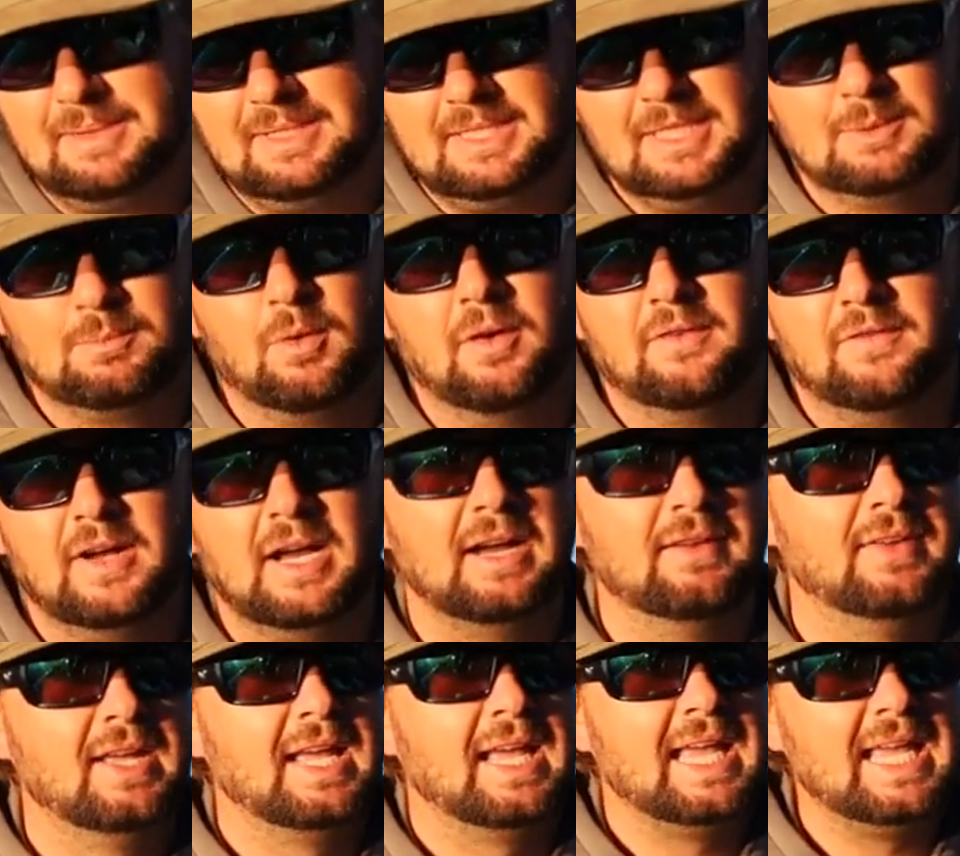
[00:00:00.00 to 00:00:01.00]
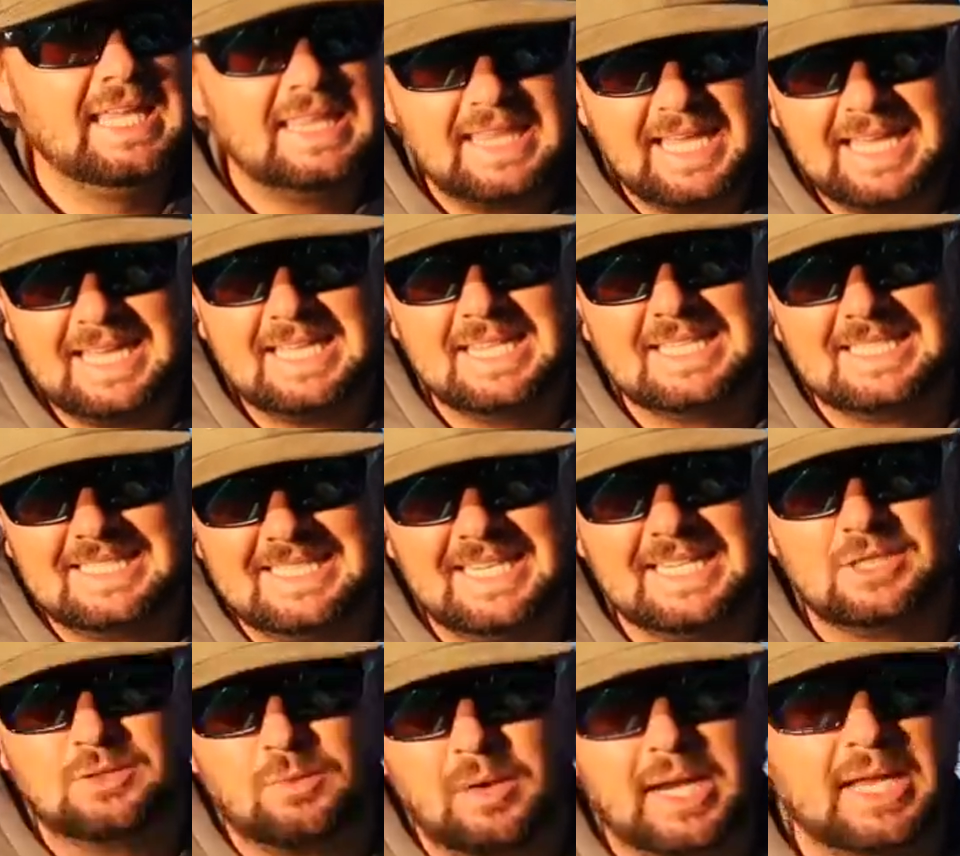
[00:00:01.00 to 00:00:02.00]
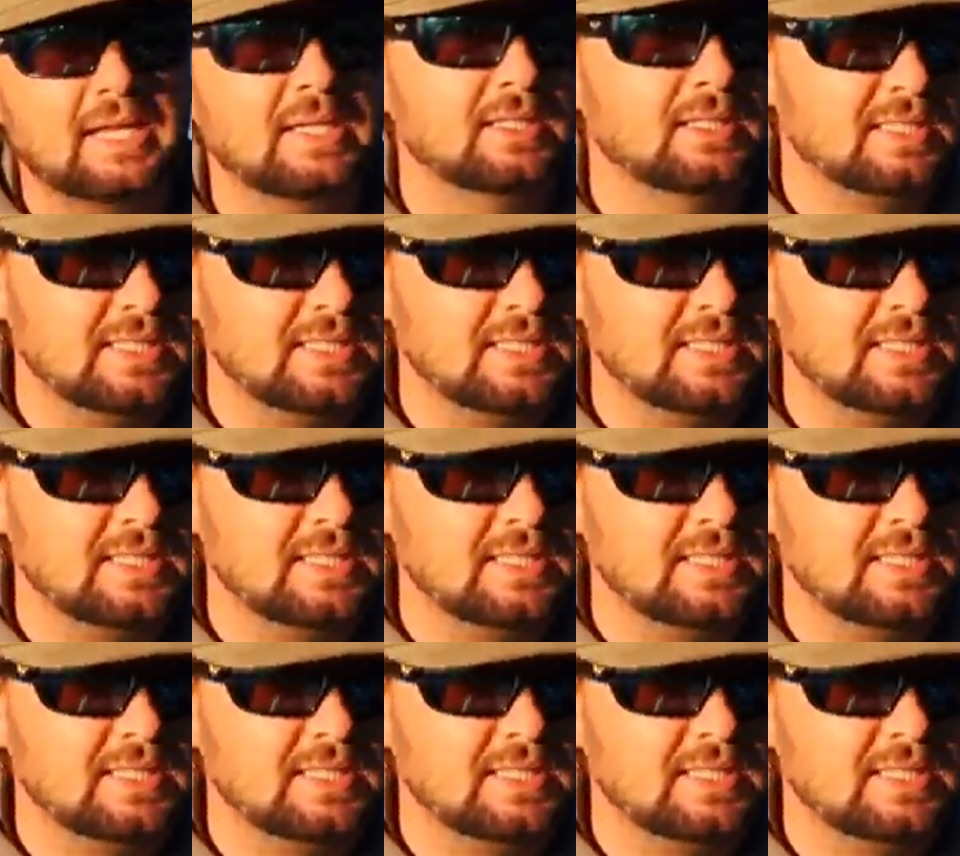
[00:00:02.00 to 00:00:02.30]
be 6.5. Anything in the 6 range,